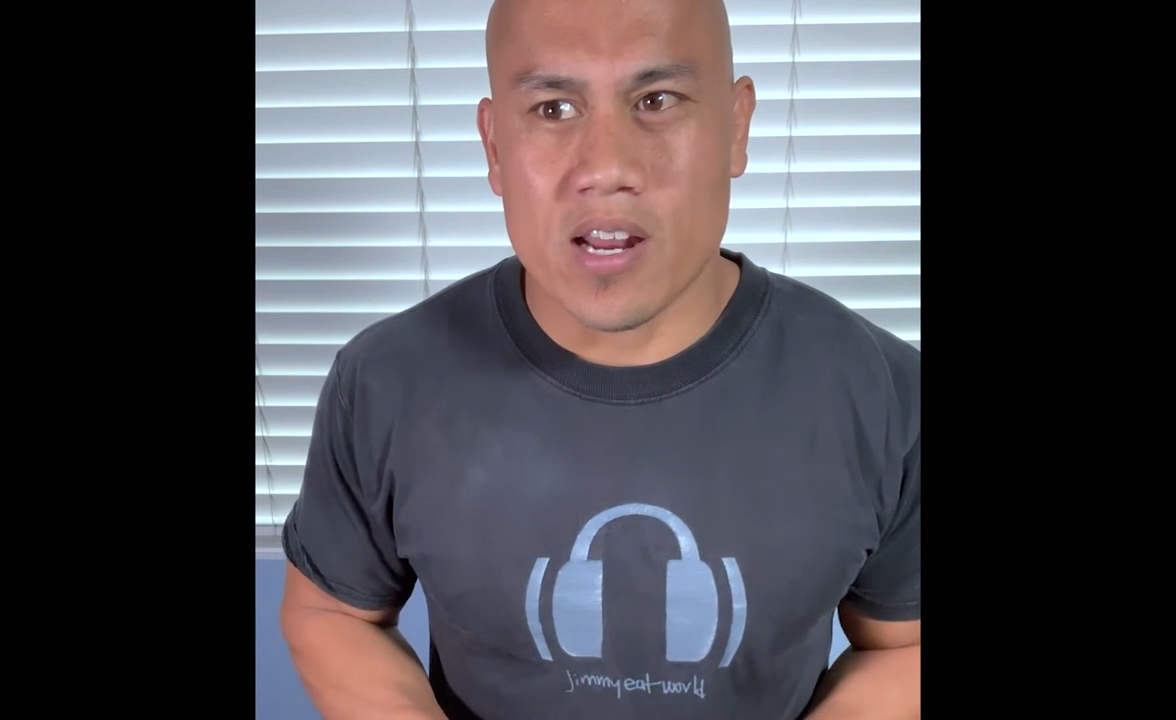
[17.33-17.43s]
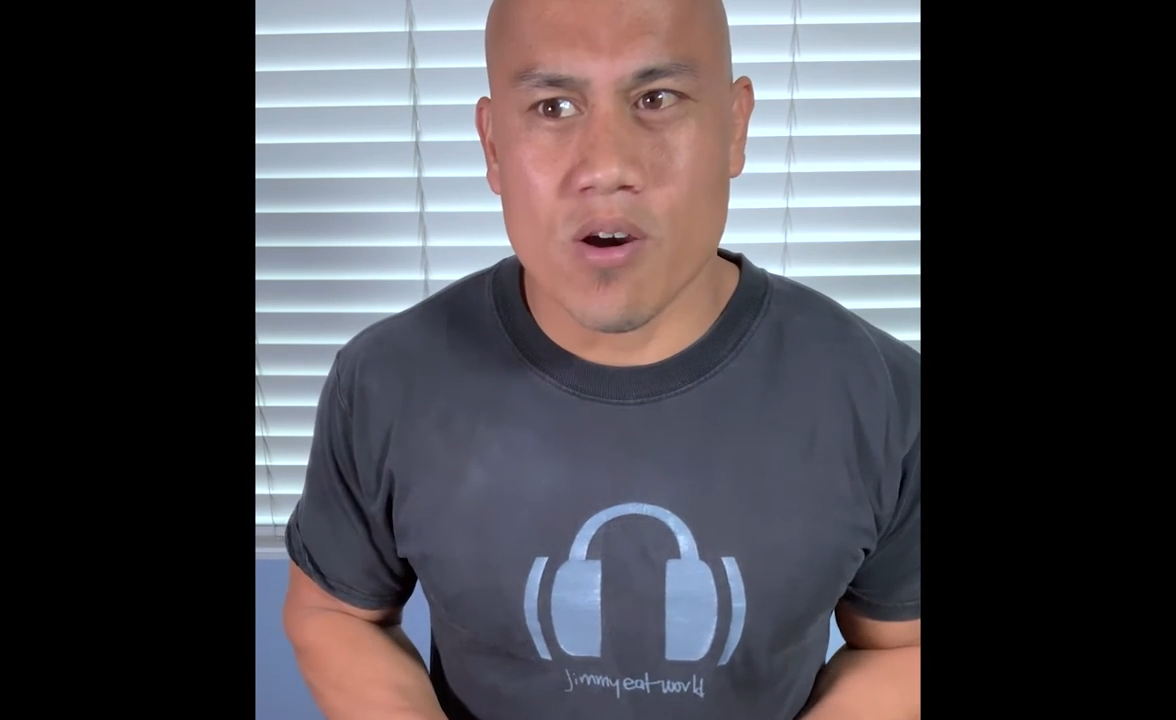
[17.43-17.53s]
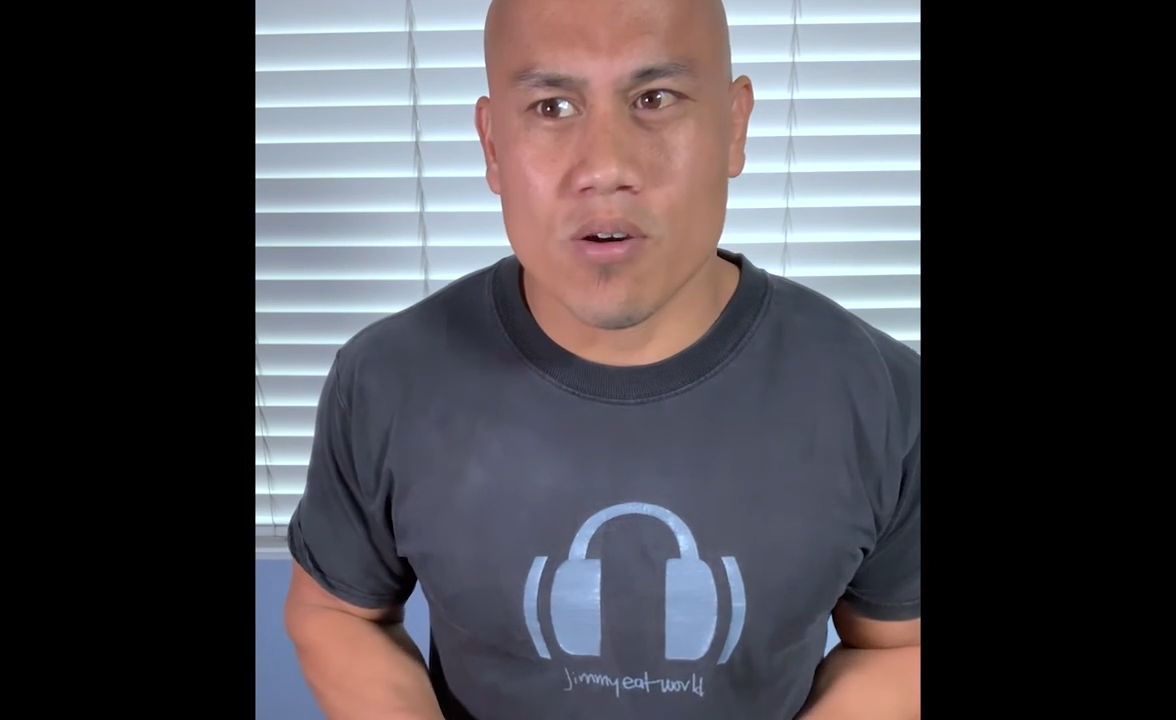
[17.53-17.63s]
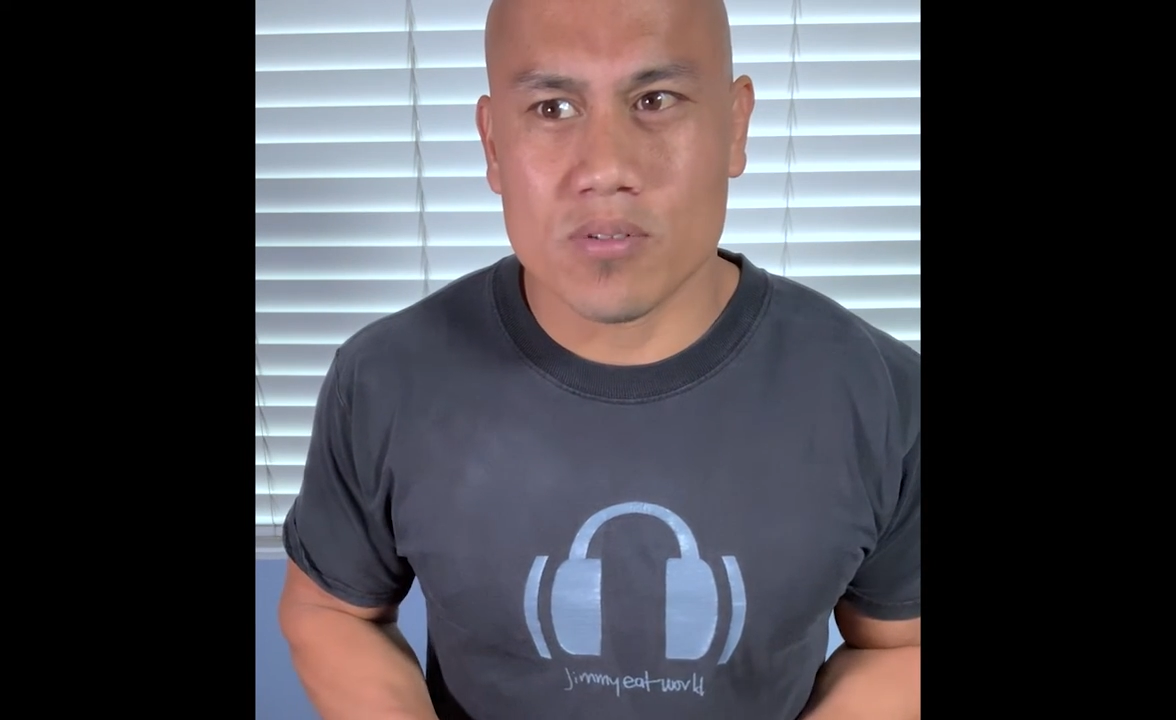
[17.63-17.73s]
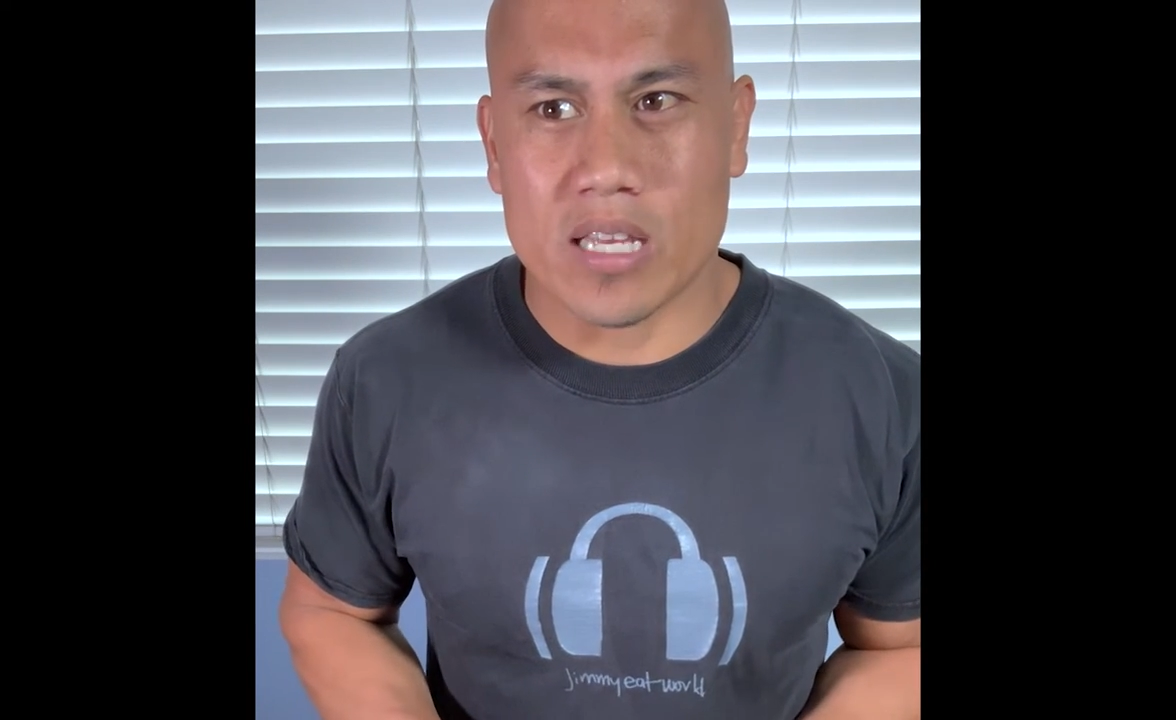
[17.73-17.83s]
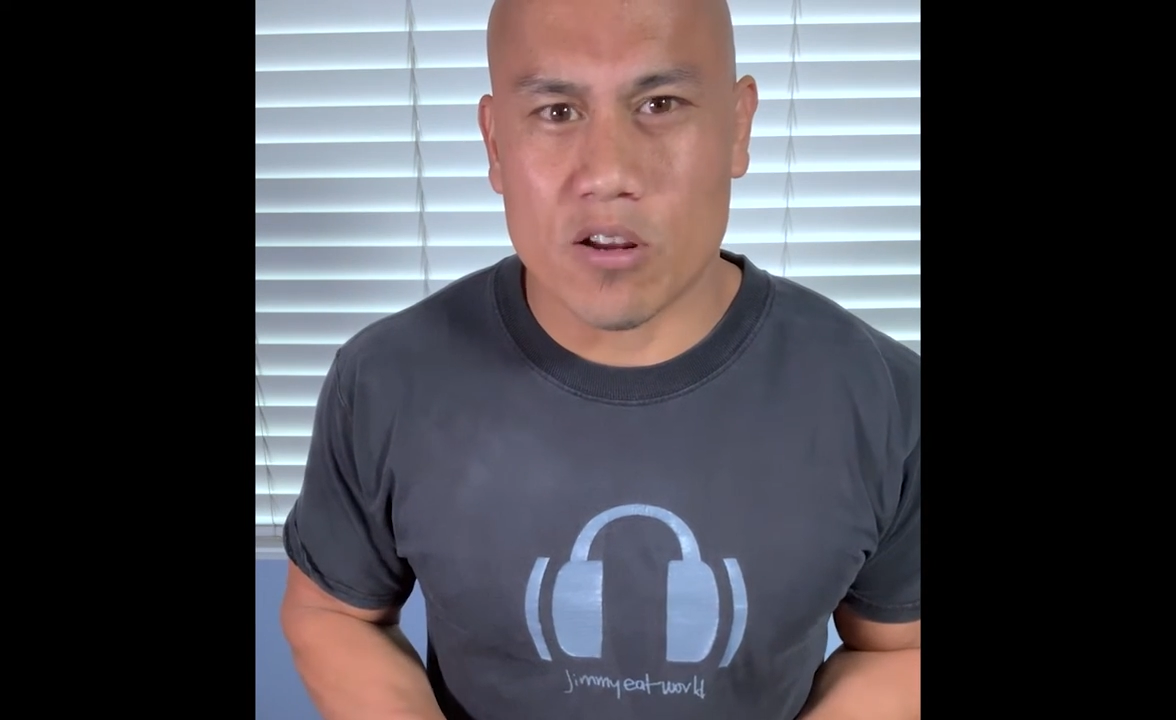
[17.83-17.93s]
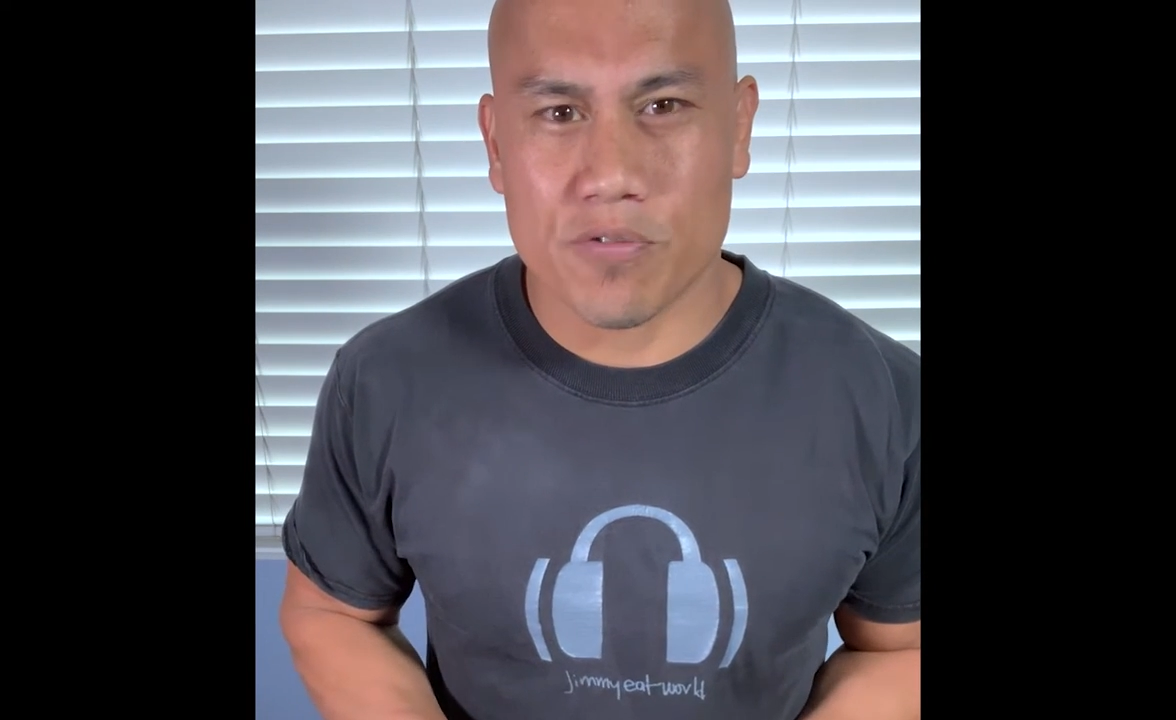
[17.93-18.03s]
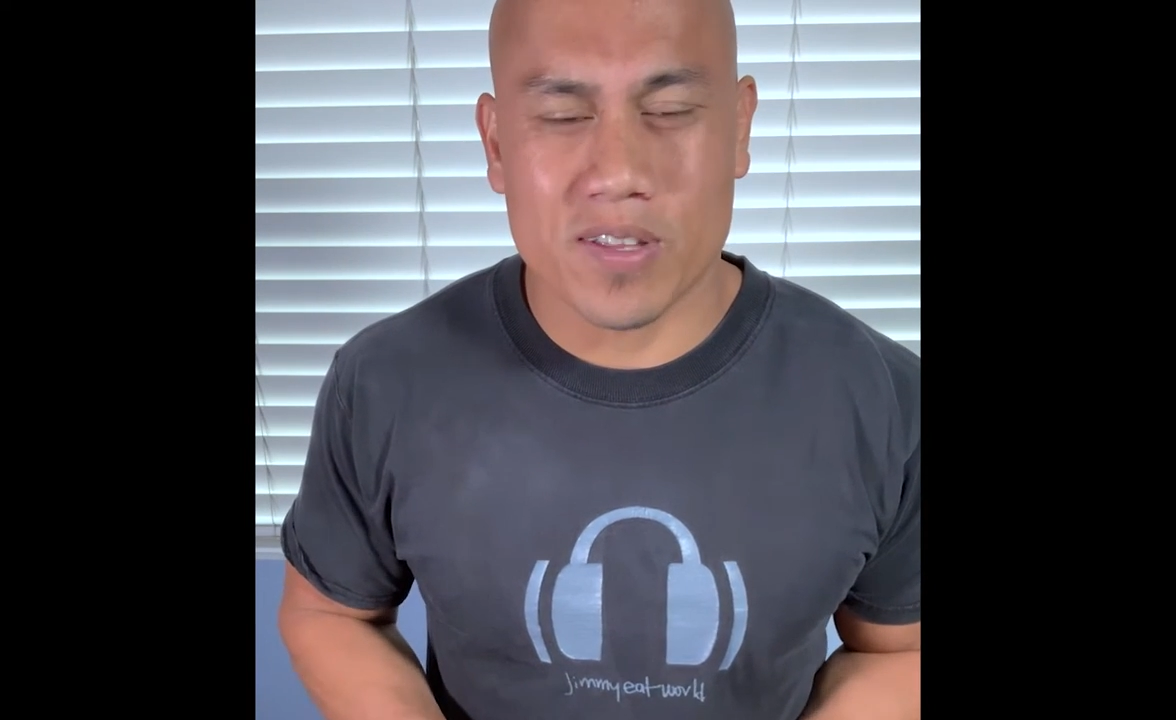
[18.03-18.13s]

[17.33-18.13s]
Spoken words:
don't